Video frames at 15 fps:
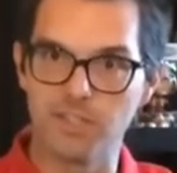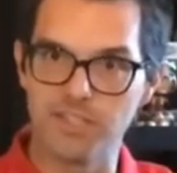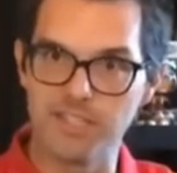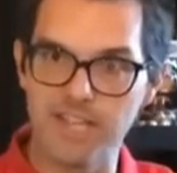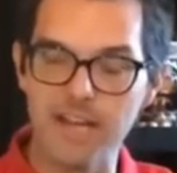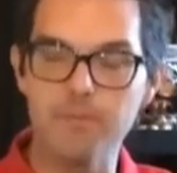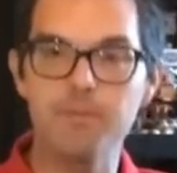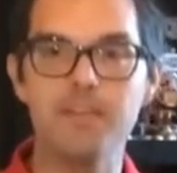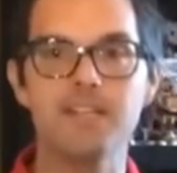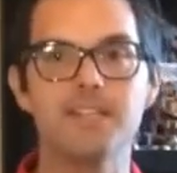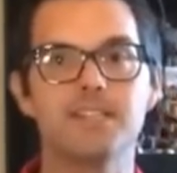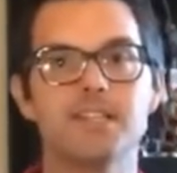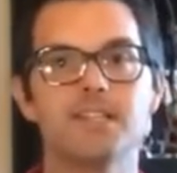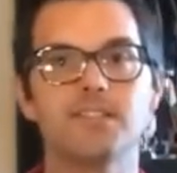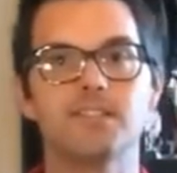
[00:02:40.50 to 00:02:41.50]
set
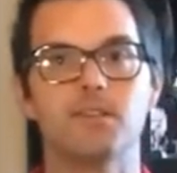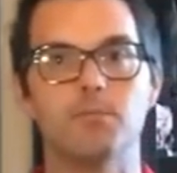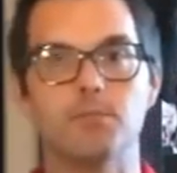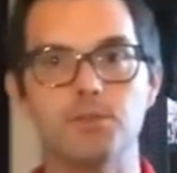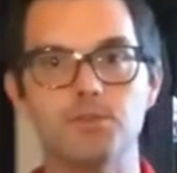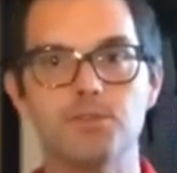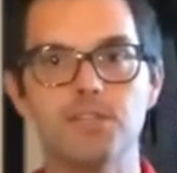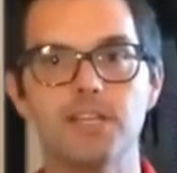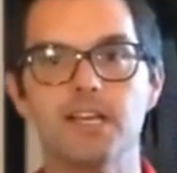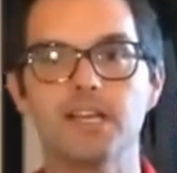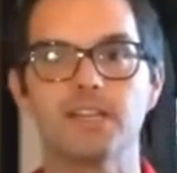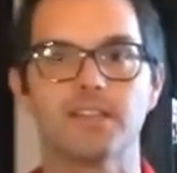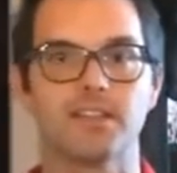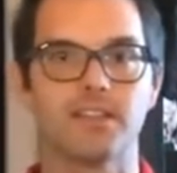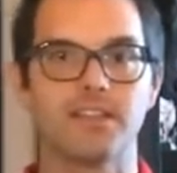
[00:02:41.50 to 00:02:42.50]
pieces, the
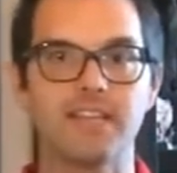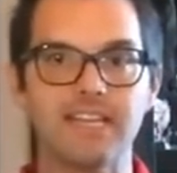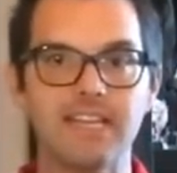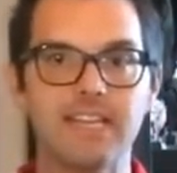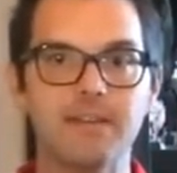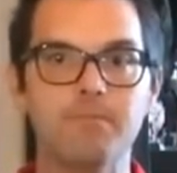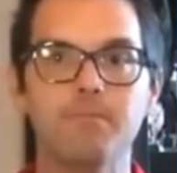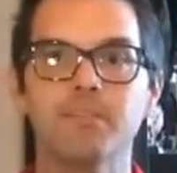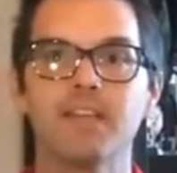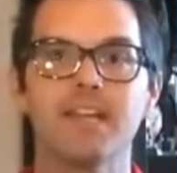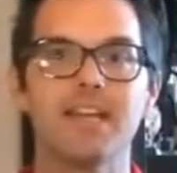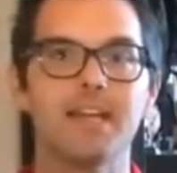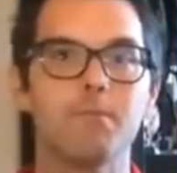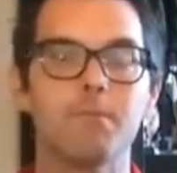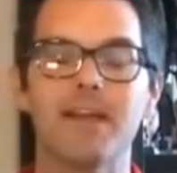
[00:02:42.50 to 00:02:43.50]
music, the theme,
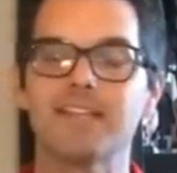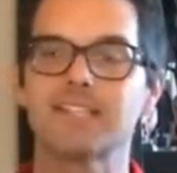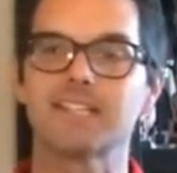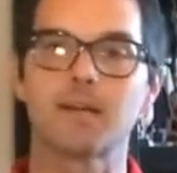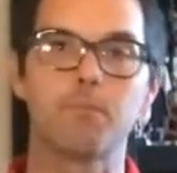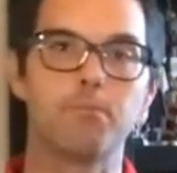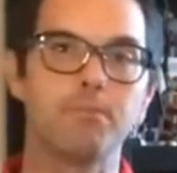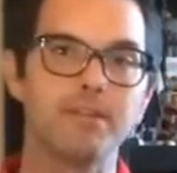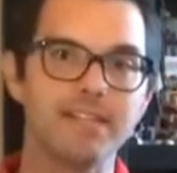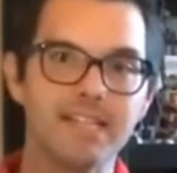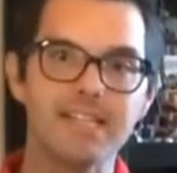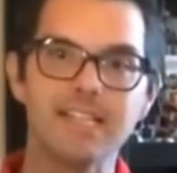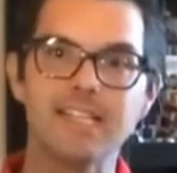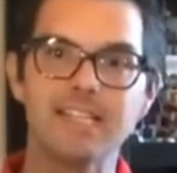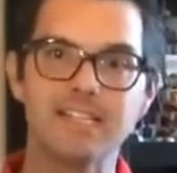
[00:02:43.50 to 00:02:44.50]
it makes a
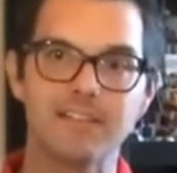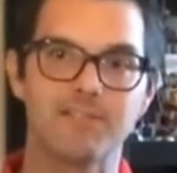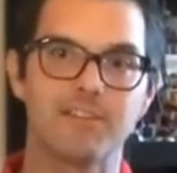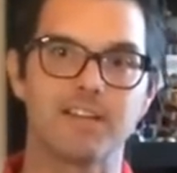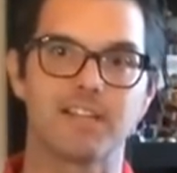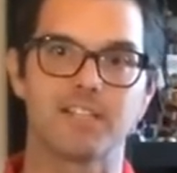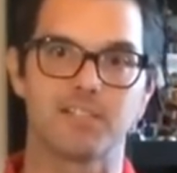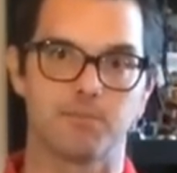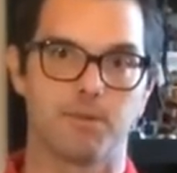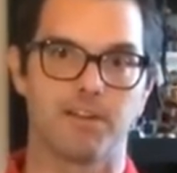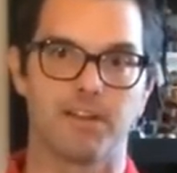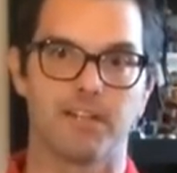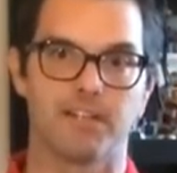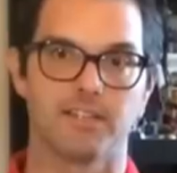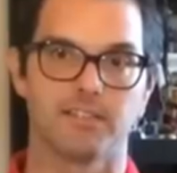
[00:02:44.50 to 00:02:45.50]
completely different
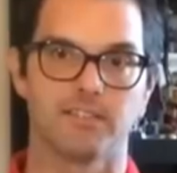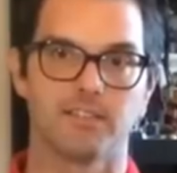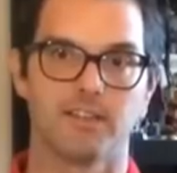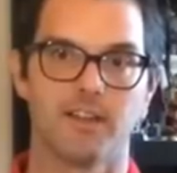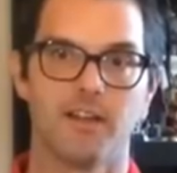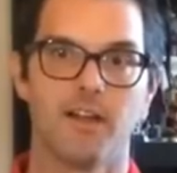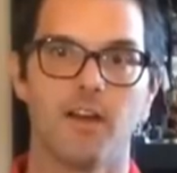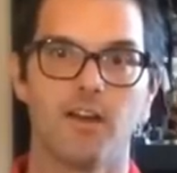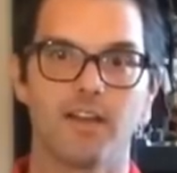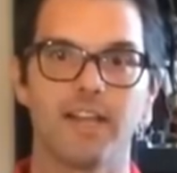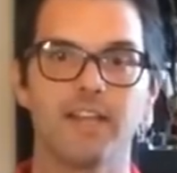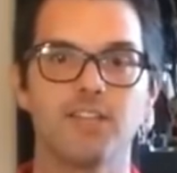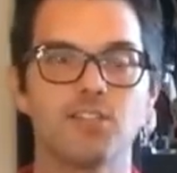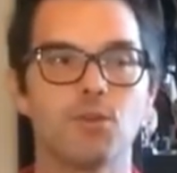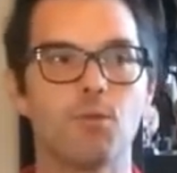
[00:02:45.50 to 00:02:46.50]
experience.
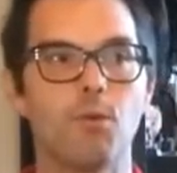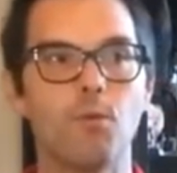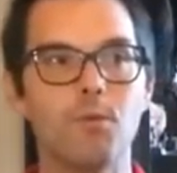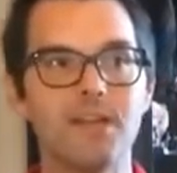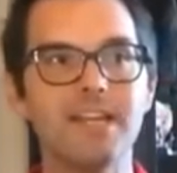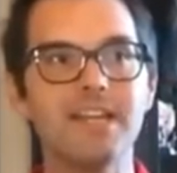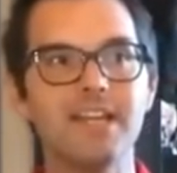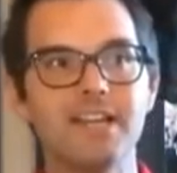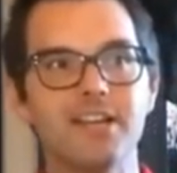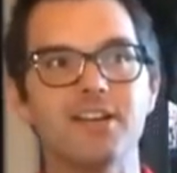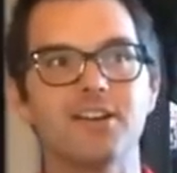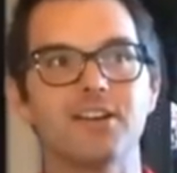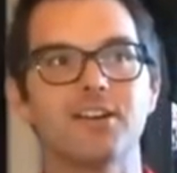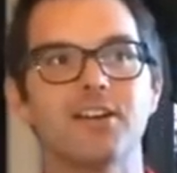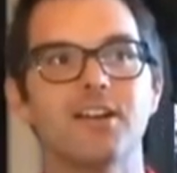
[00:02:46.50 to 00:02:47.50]
Okay, so when we
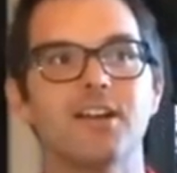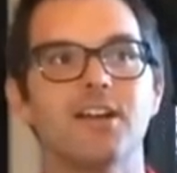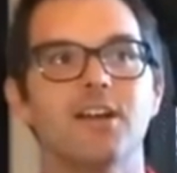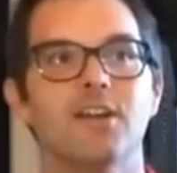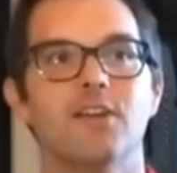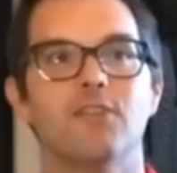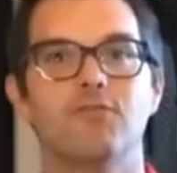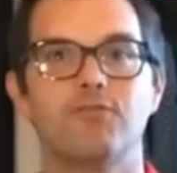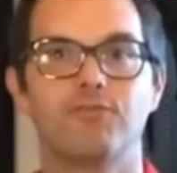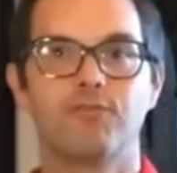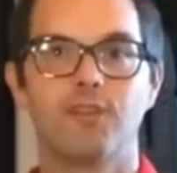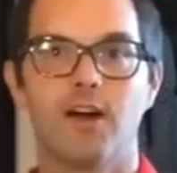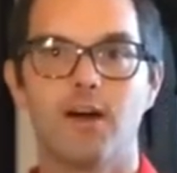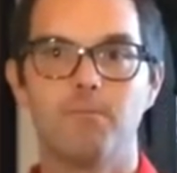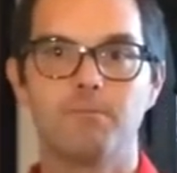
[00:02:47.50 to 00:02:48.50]
hear
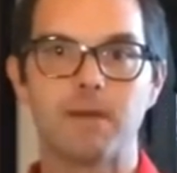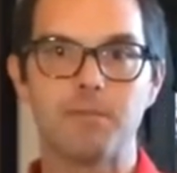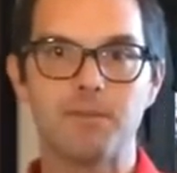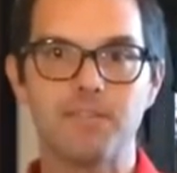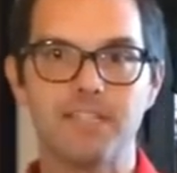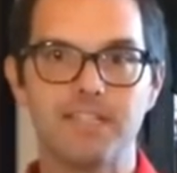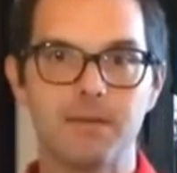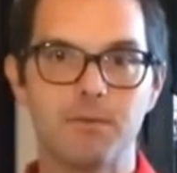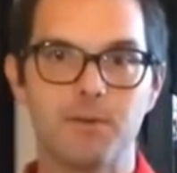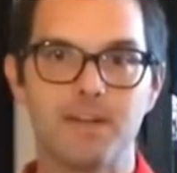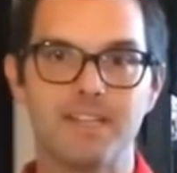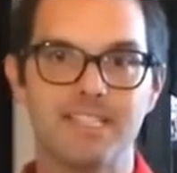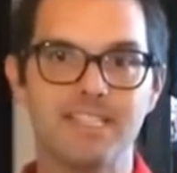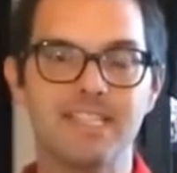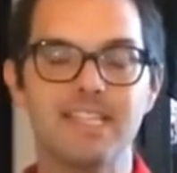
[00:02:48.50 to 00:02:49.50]
from
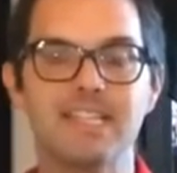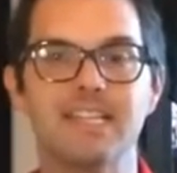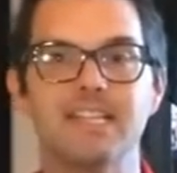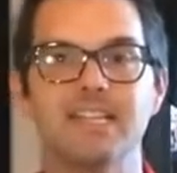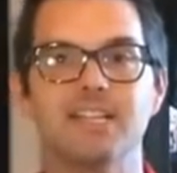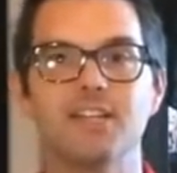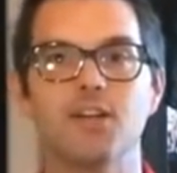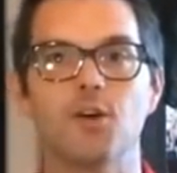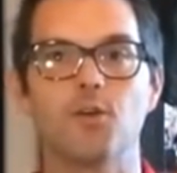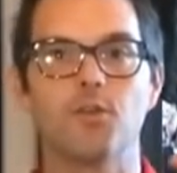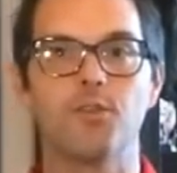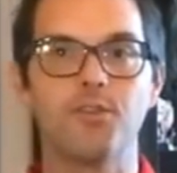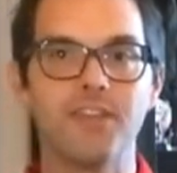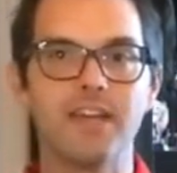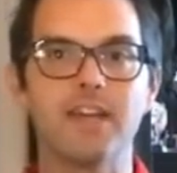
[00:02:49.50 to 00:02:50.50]
WDWNT, you know,
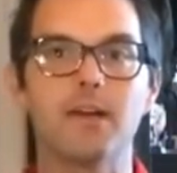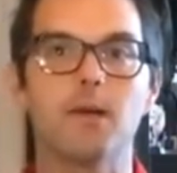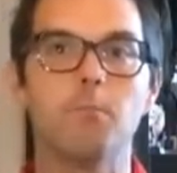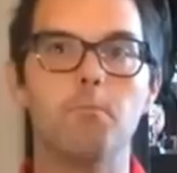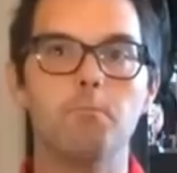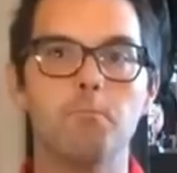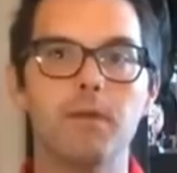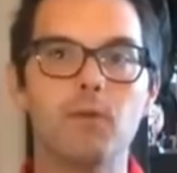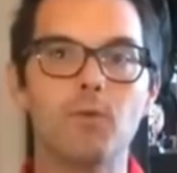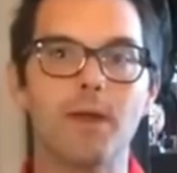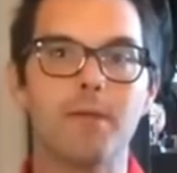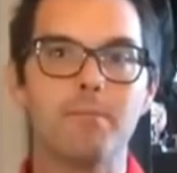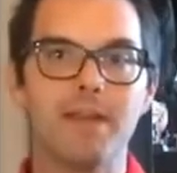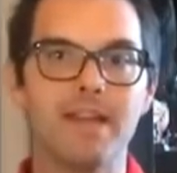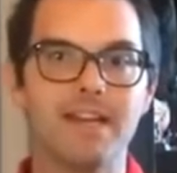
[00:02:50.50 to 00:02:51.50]
think
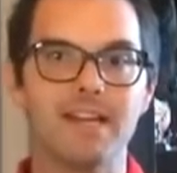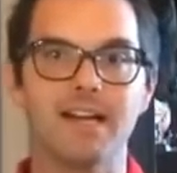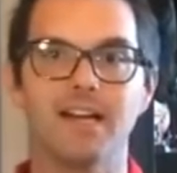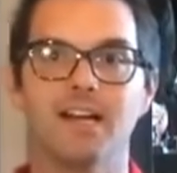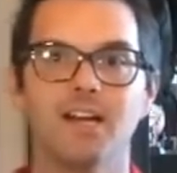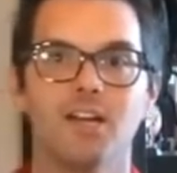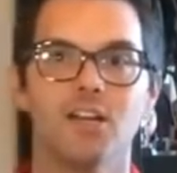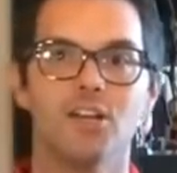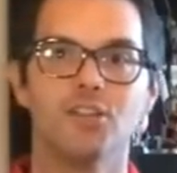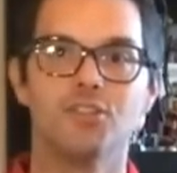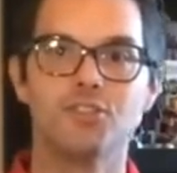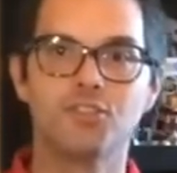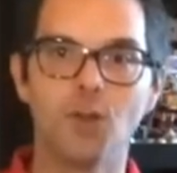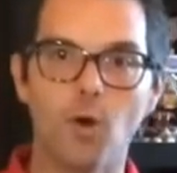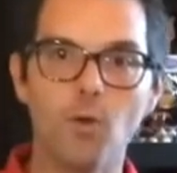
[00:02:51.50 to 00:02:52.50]
Midway Mania,
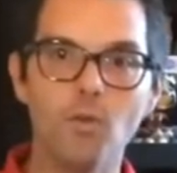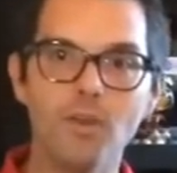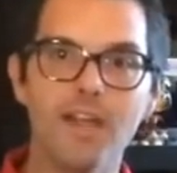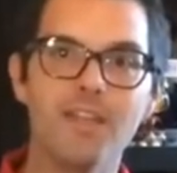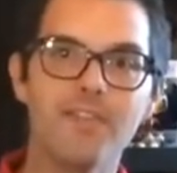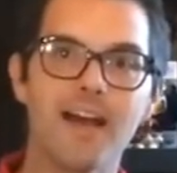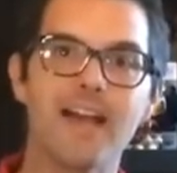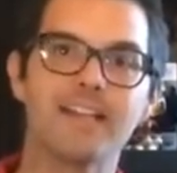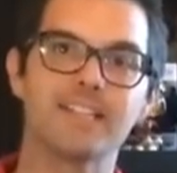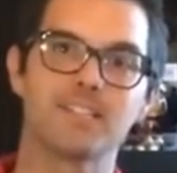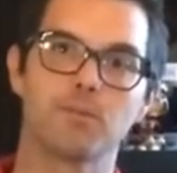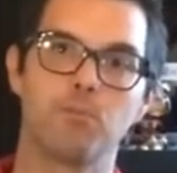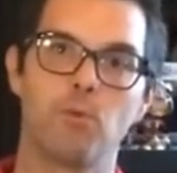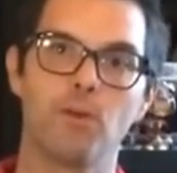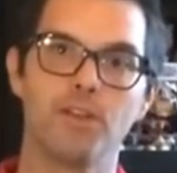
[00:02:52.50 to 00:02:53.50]
don't let that
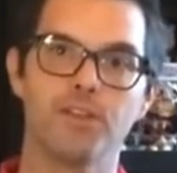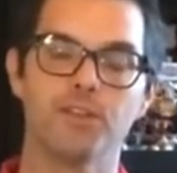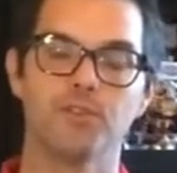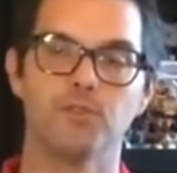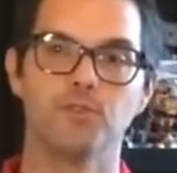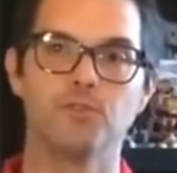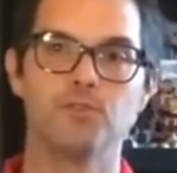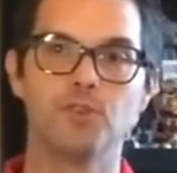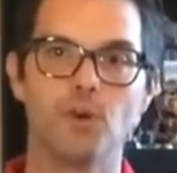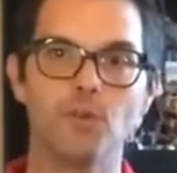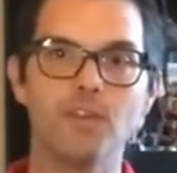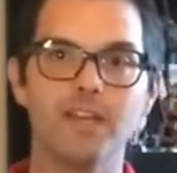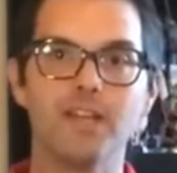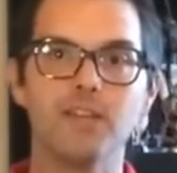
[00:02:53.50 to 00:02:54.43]
disappoint you. Don't